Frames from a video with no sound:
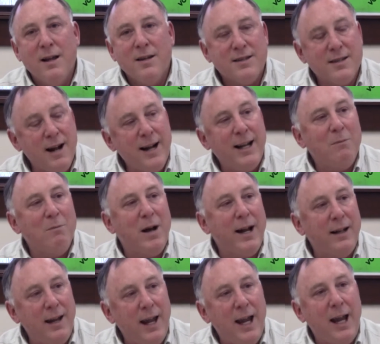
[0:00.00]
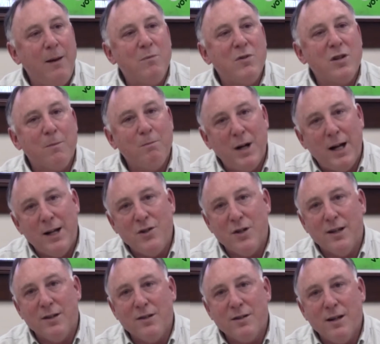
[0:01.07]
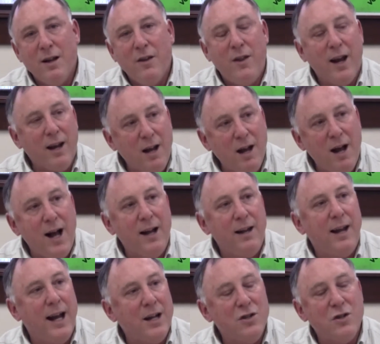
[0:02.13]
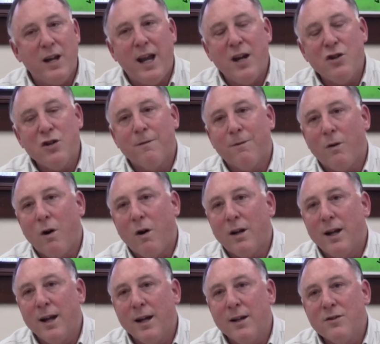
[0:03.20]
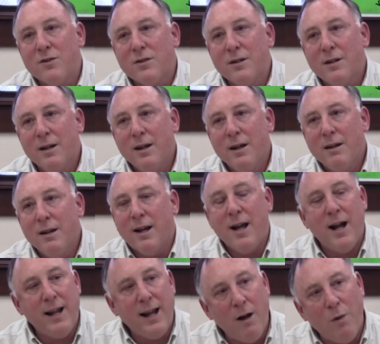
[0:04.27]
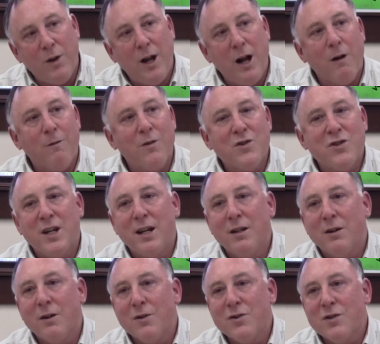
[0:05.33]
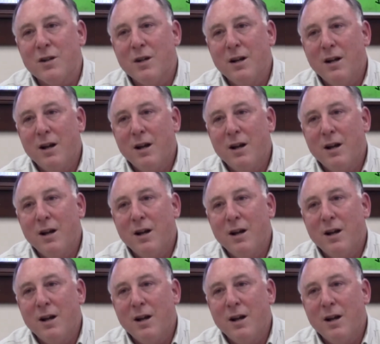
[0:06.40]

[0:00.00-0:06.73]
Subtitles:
signing my names to budgets that cut education for our kids, that cut health care for seniors,